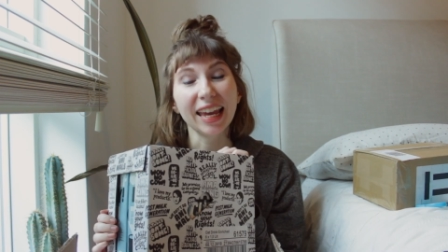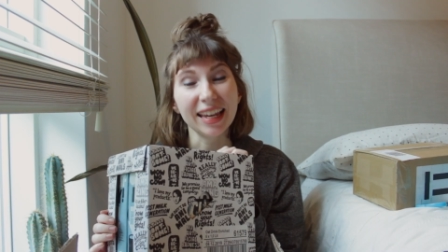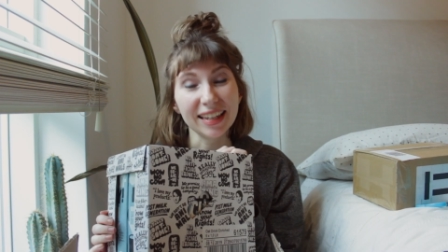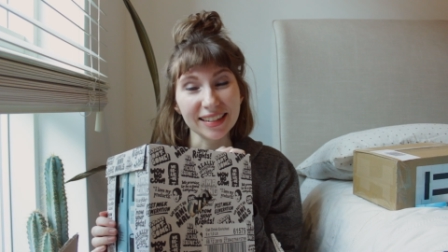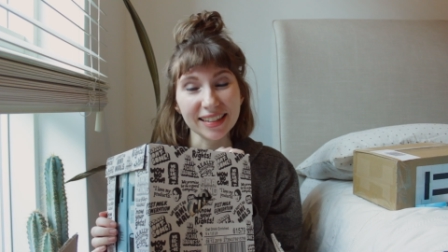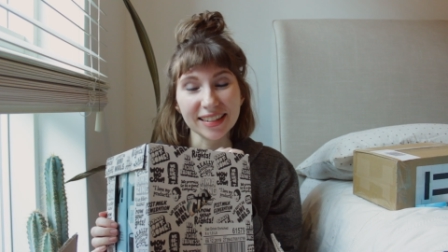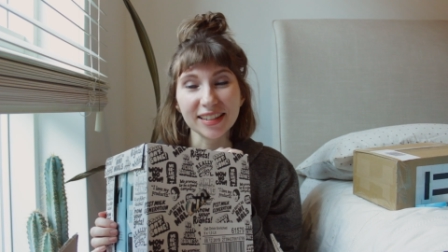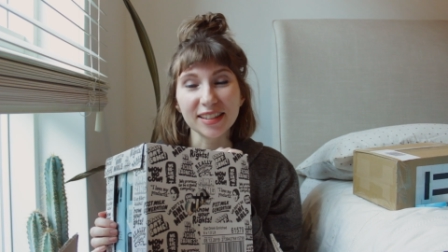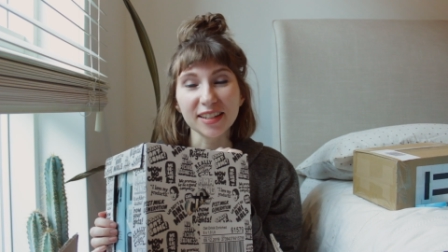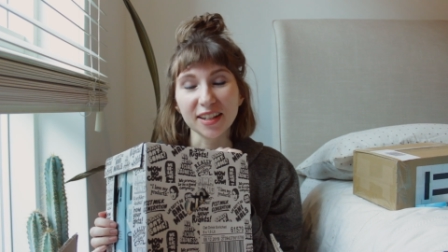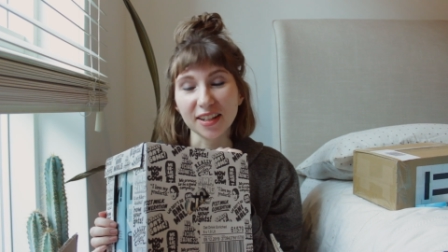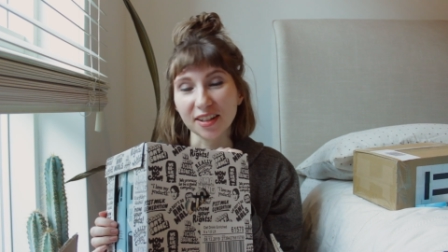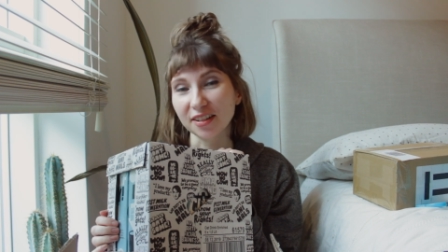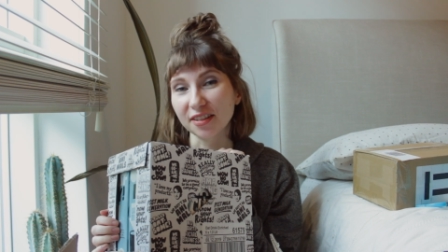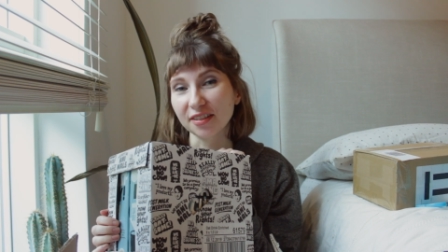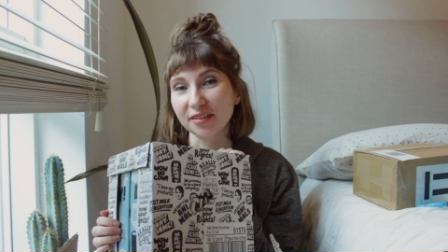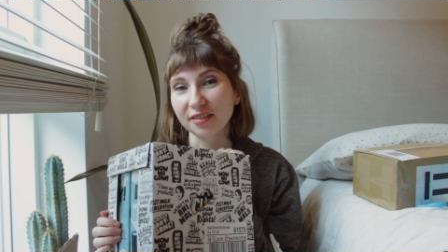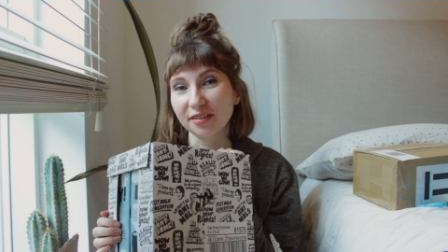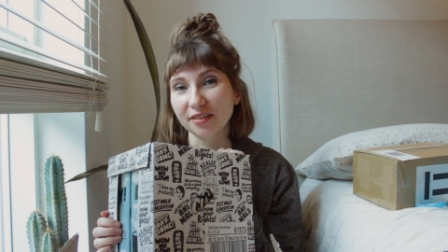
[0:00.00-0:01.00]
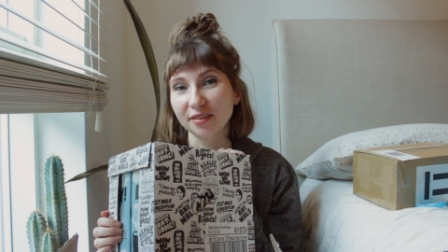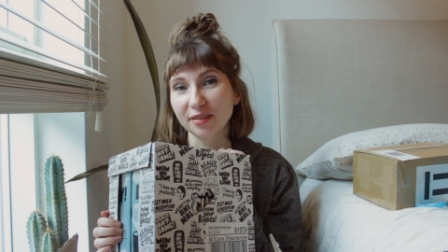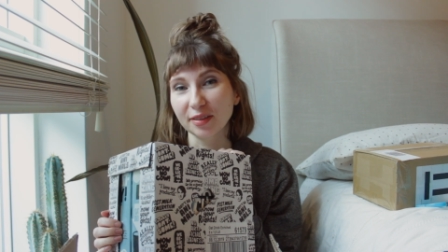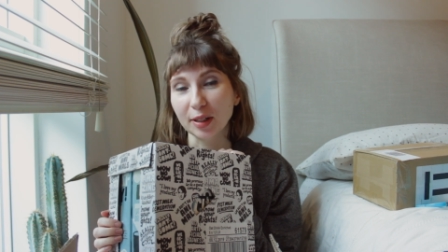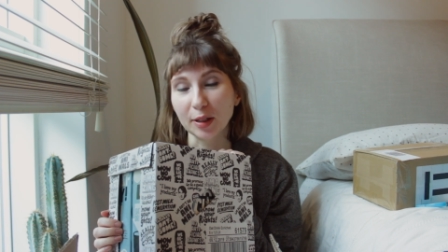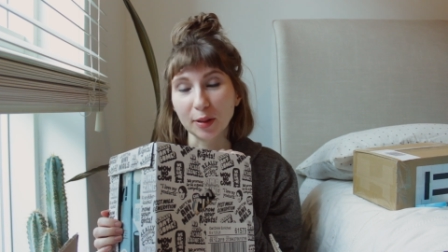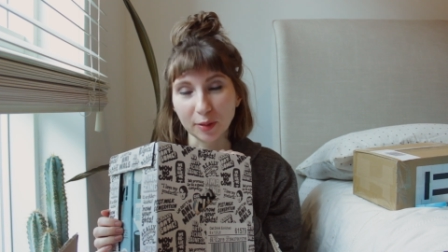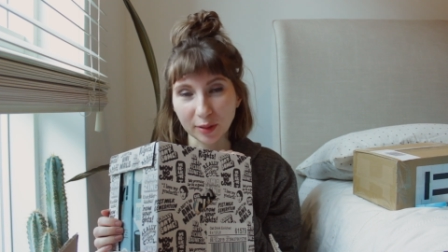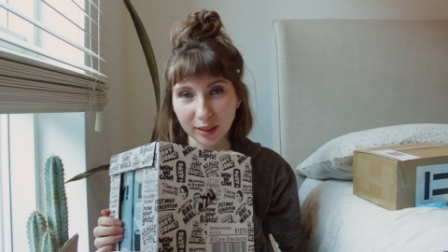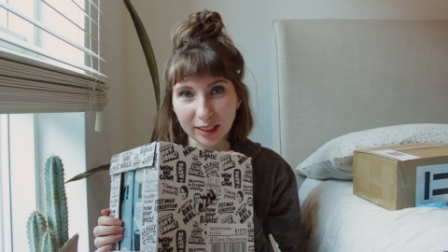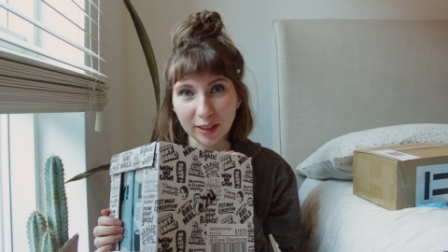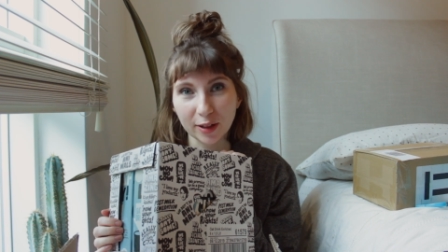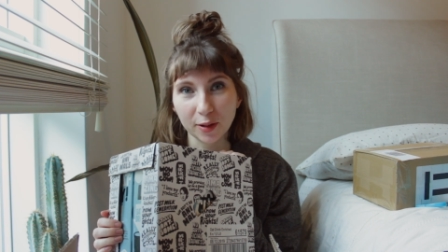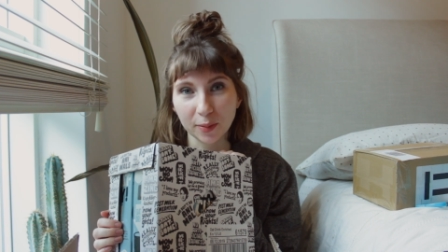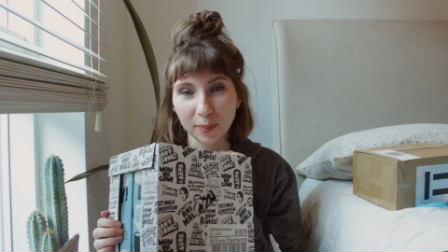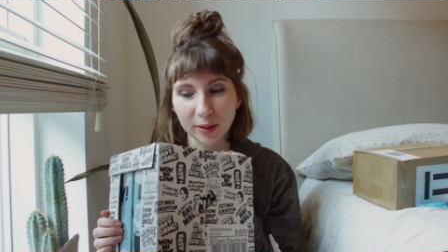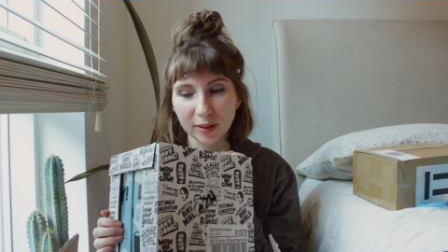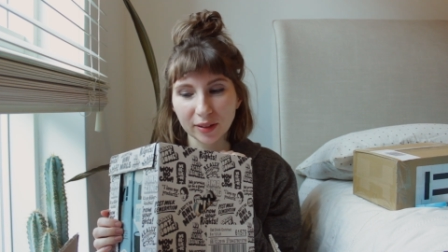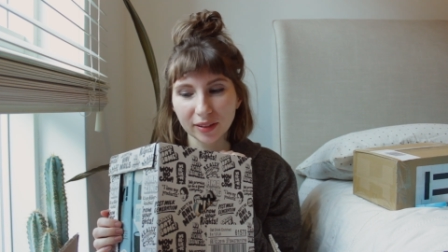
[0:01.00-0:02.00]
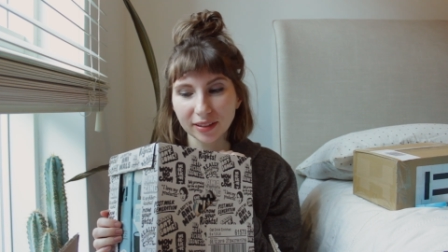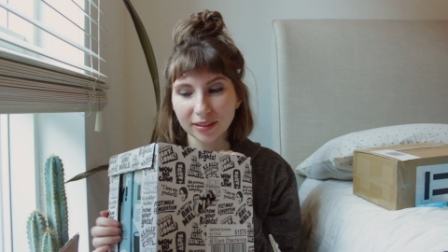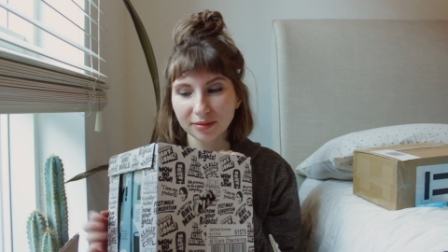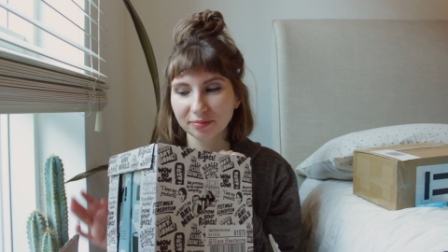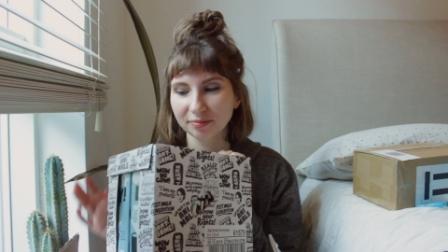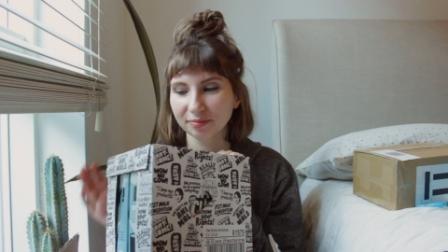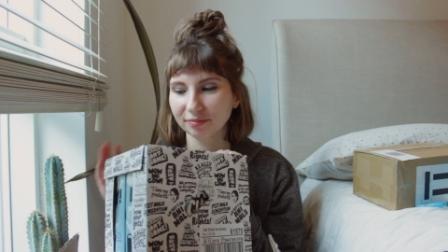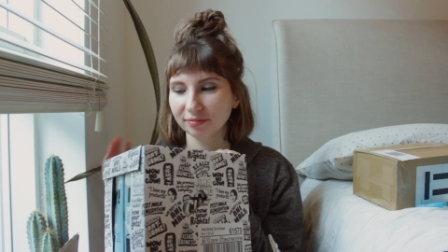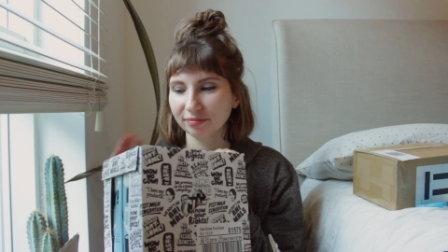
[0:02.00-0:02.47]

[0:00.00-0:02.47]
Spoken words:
Cases of Oatly oat milk.